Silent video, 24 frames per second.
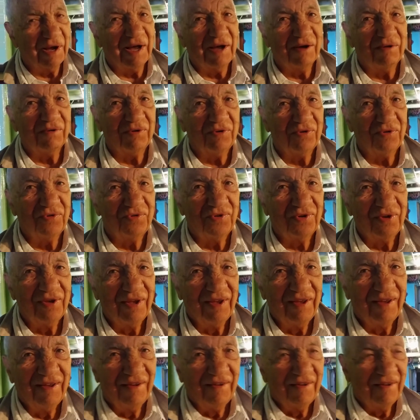hours
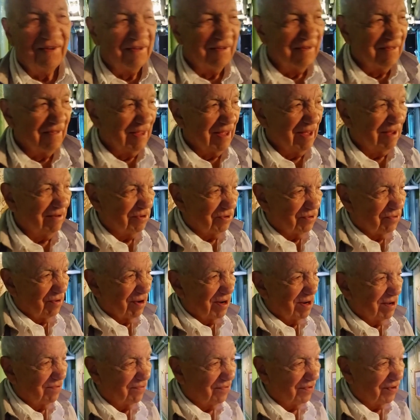and was
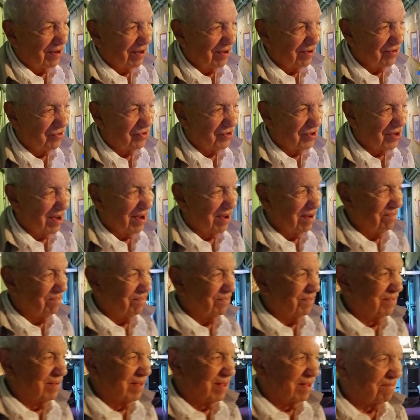ready for lunchtime.
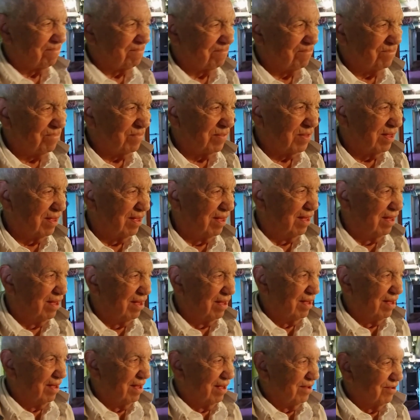
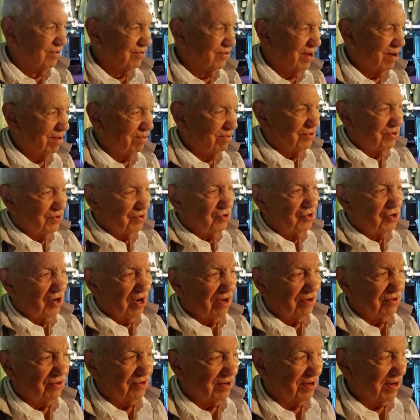So I was in
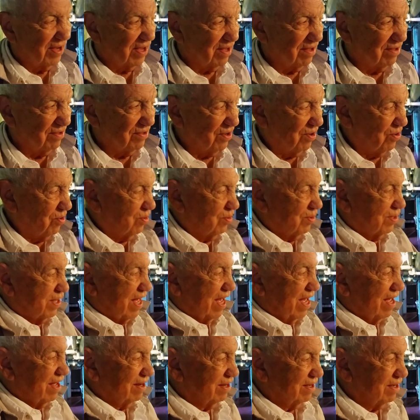charge of the, the whole
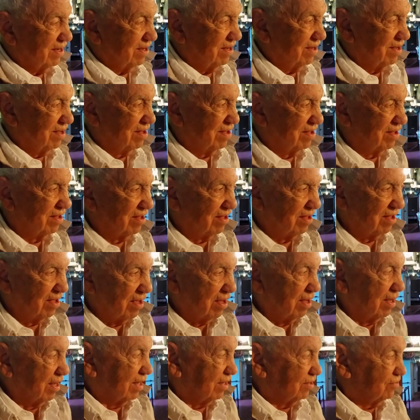galley.
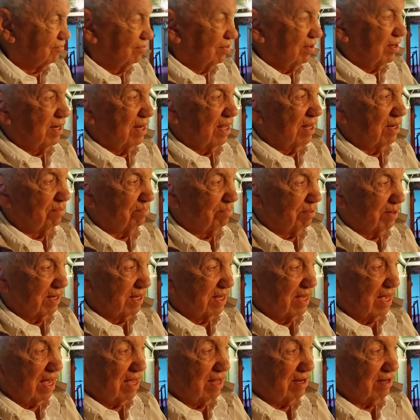It's really not a big
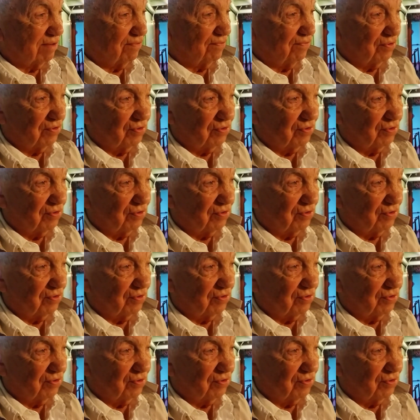galley for